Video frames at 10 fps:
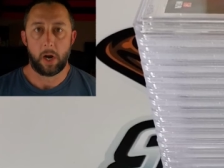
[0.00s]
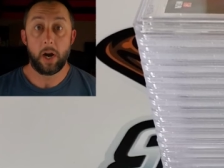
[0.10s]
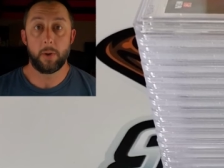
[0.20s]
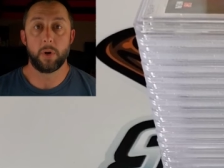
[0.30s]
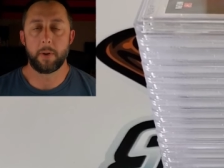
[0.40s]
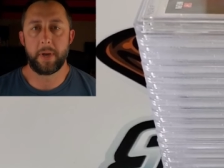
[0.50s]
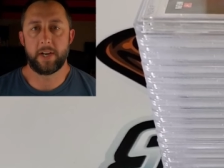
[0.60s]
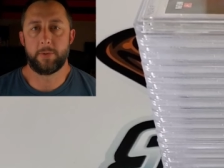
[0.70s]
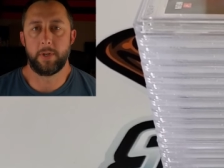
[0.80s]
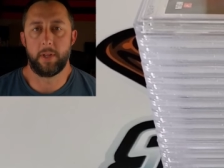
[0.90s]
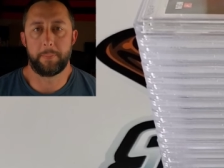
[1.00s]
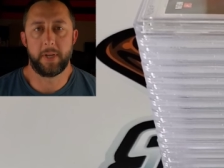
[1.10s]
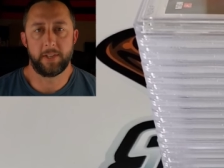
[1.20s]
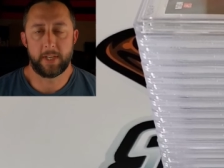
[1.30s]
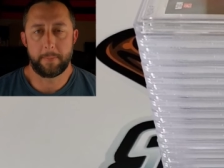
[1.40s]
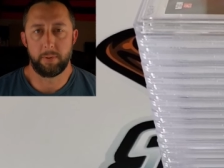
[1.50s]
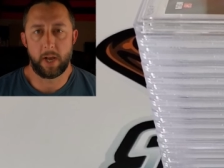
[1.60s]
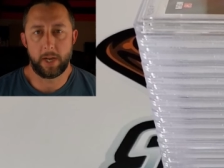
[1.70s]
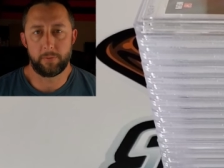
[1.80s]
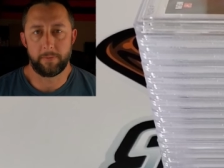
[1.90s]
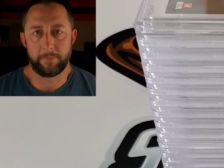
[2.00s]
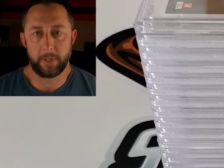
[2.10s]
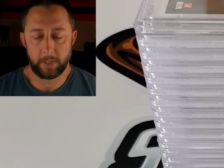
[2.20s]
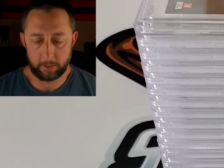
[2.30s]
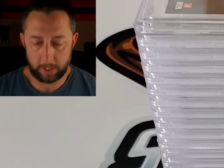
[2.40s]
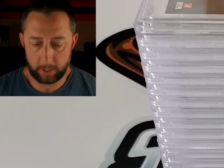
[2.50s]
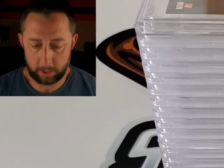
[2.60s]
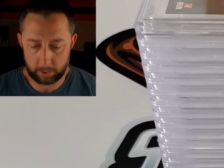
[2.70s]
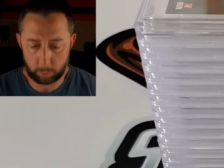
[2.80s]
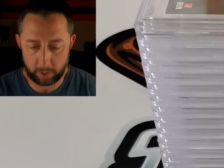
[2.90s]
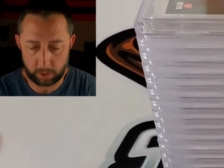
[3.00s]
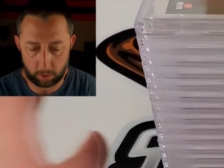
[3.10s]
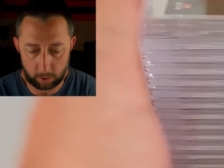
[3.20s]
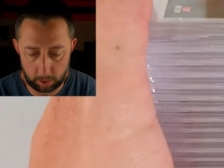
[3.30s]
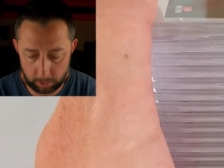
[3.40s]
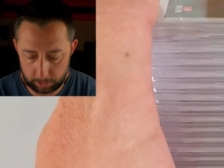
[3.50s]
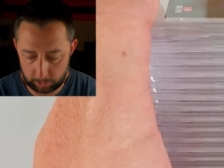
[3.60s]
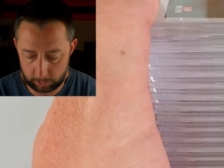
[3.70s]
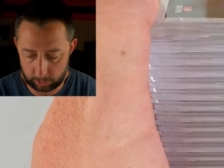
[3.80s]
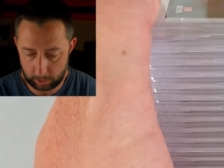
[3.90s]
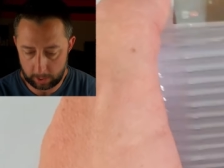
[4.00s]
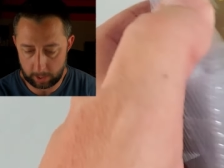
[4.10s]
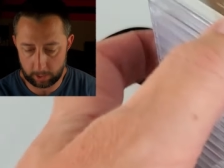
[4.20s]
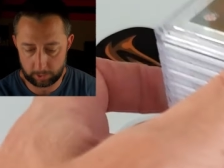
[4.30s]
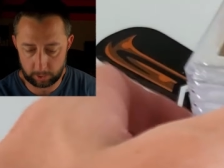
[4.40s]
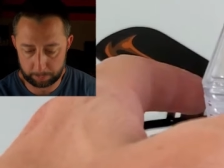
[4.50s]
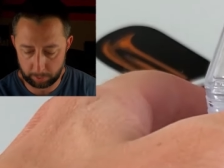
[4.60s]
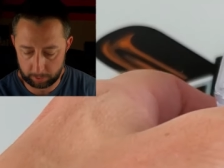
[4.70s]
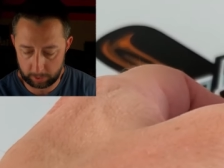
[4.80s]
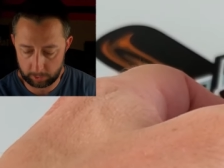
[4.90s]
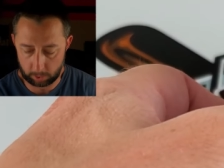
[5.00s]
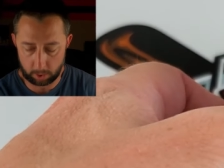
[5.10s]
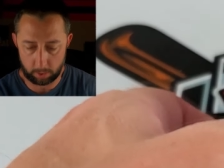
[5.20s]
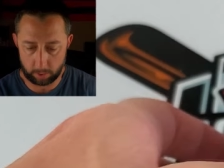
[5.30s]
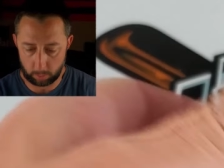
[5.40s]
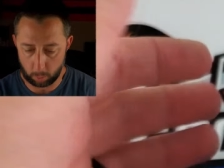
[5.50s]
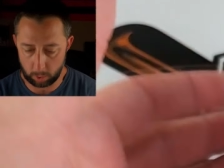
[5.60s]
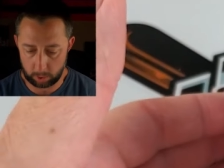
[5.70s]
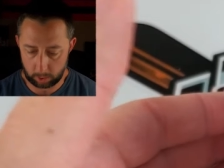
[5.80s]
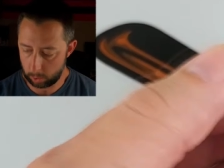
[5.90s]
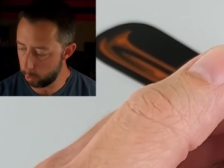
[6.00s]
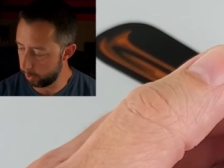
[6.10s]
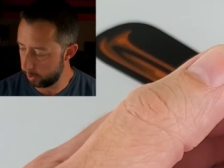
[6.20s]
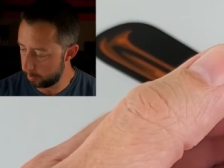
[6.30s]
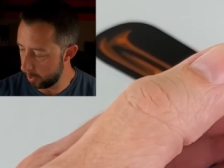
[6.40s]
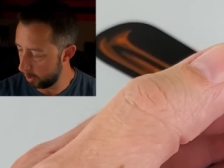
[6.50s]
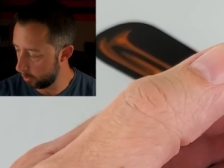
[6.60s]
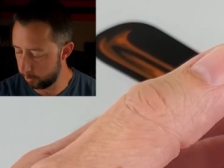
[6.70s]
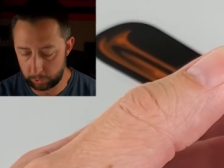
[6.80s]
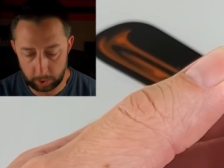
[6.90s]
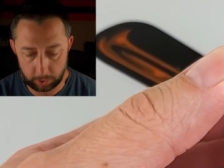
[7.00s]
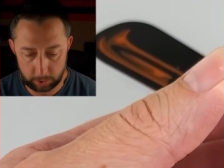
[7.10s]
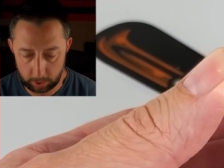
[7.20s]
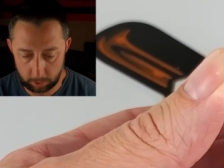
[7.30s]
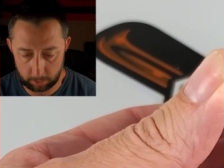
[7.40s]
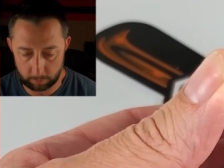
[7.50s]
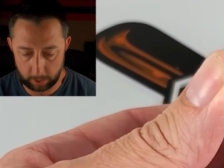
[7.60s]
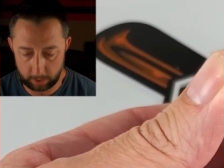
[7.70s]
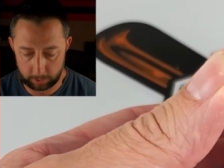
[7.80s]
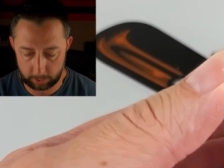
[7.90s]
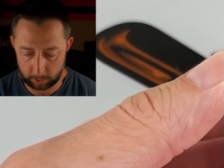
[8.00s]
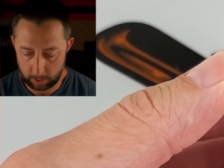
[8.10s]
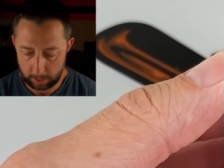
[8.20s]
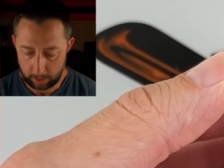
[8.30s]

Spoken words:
All right, welcome back to another PSA blind reveal here. 20 cards, and just put these all in order according to my little cheat sheet on the right,